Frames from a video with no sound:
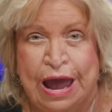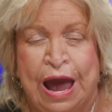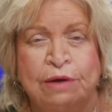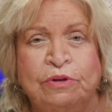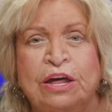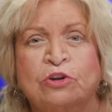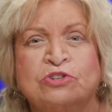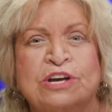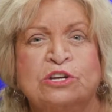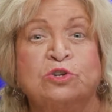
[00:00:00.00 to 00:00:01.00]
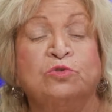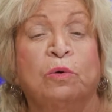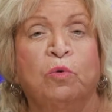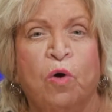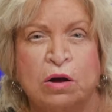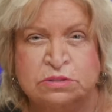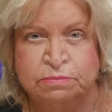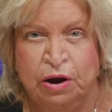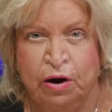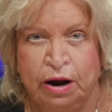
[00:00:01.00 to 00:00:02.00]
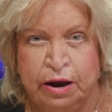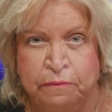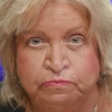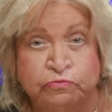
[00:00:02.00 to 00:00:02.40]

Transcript: and intercessors from across America